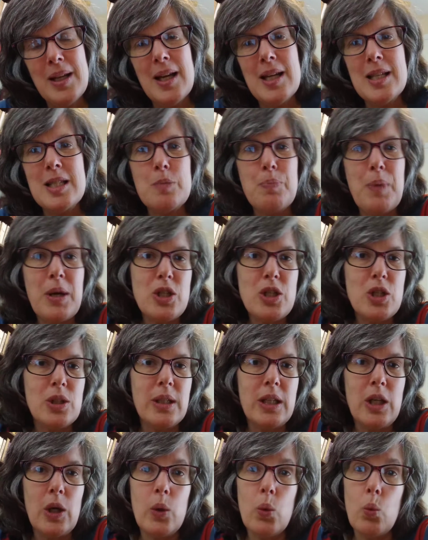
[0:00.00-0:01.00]

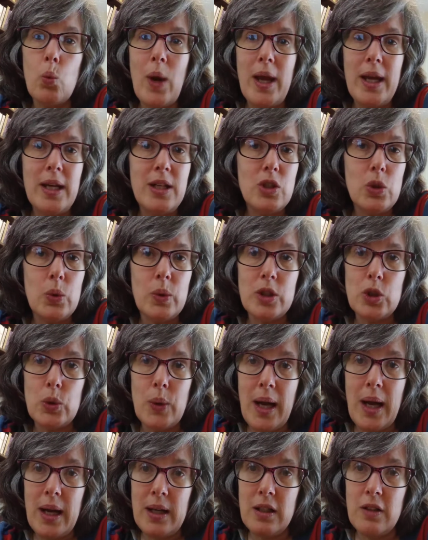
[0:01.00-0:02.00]
especially her way too
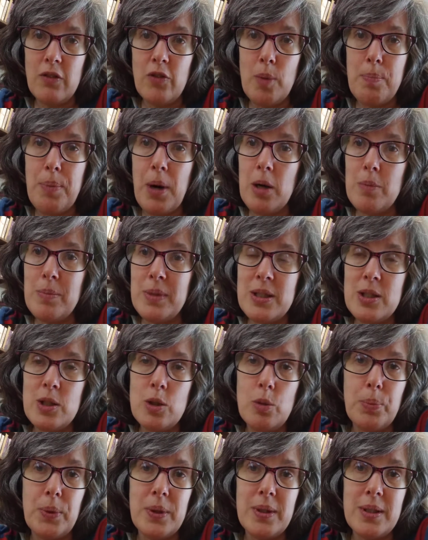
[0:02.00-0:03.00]
attractive apartment
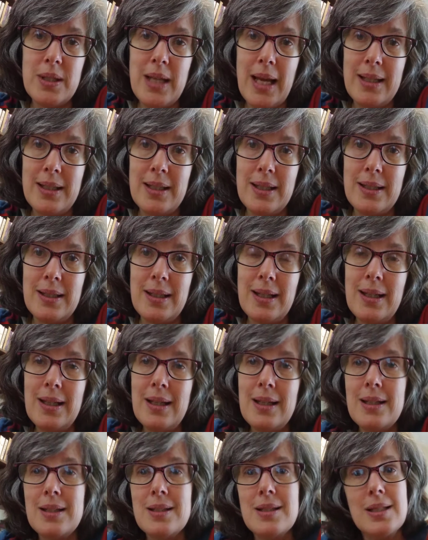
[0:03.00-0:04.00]
superintendent
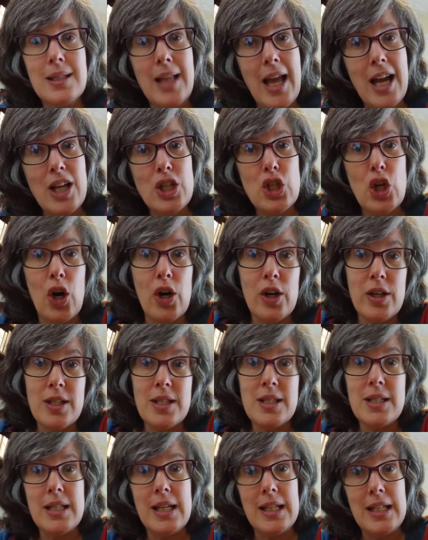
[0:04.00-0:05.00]
/
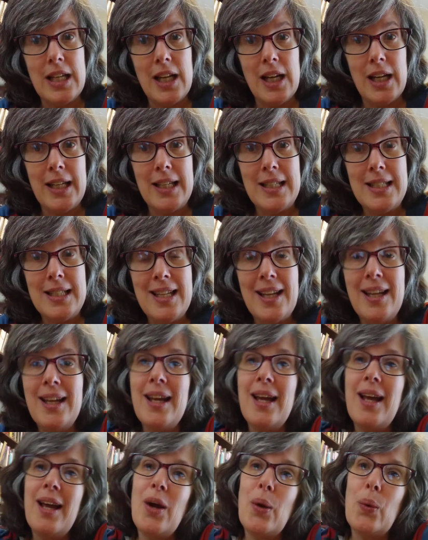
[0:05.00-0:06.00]
artist at night,
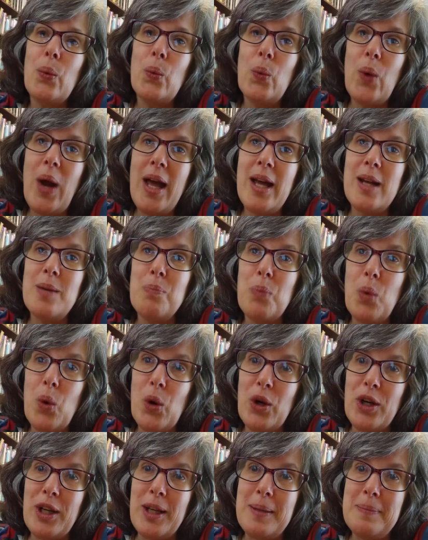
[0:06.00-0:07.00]
Red
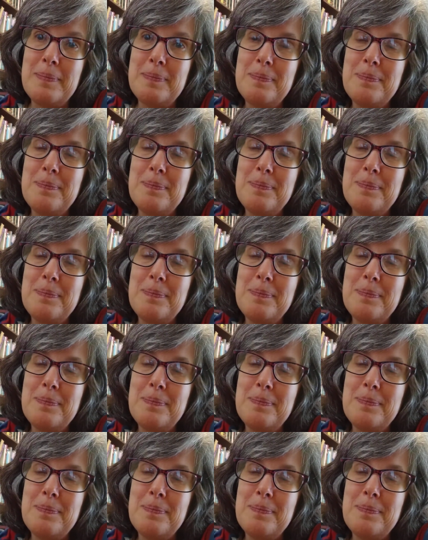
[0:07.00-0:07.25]
Morgan.